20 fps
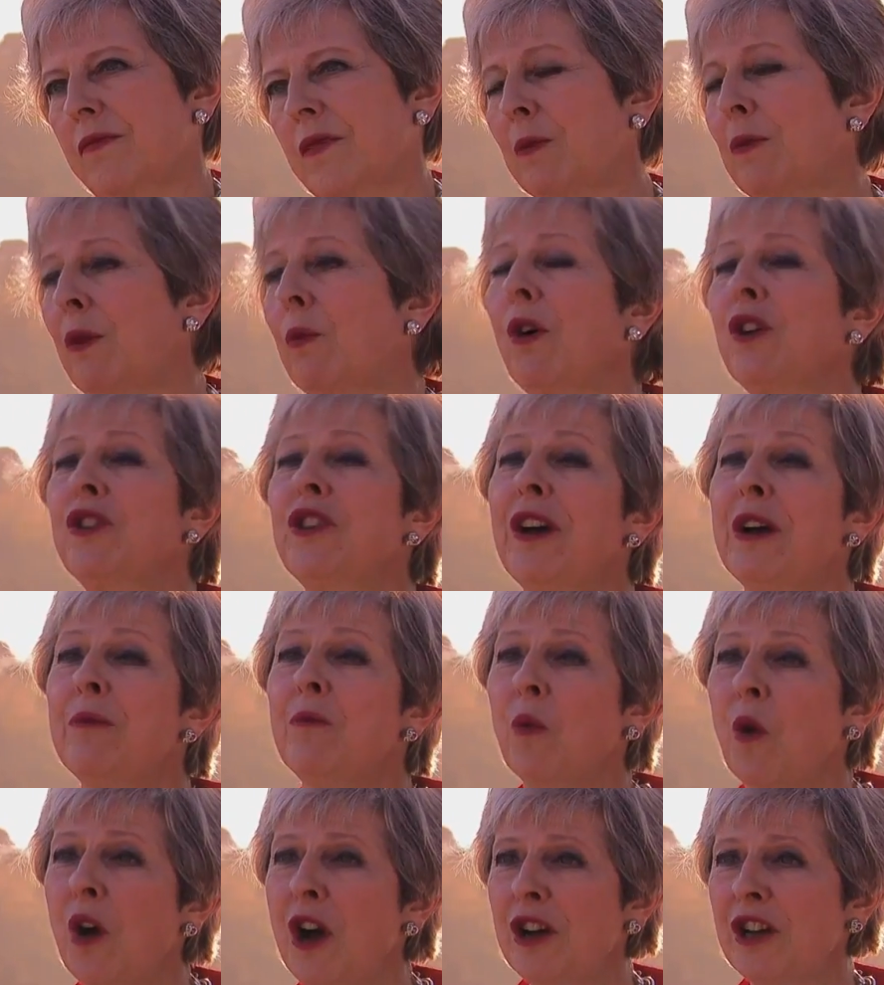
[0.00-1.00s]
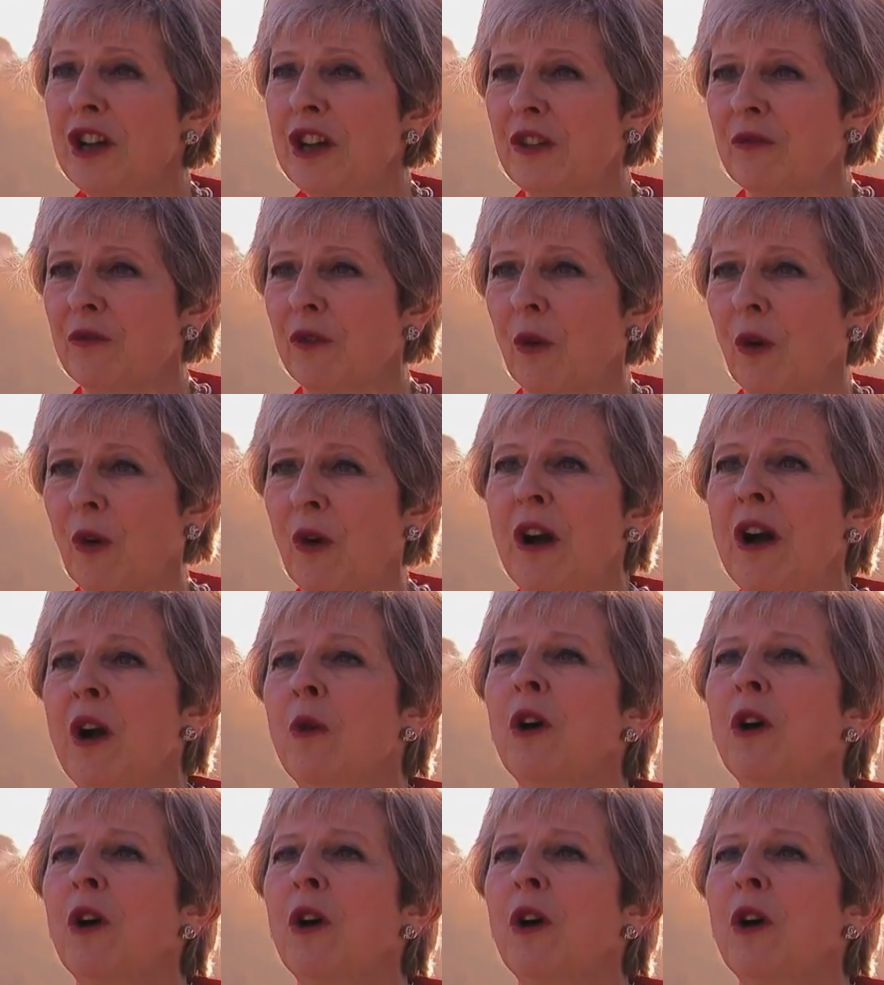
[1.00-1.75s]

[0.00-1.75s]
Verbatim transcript: Well, what I'm working for...